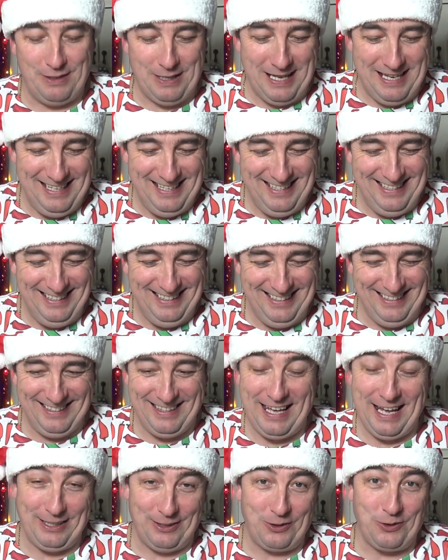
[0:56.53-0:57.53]

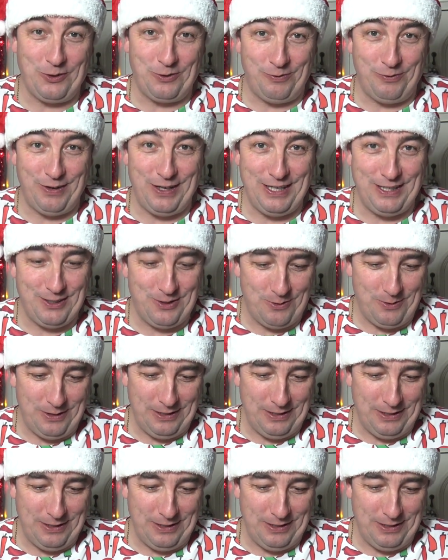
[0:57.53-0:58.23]
They had a good feed as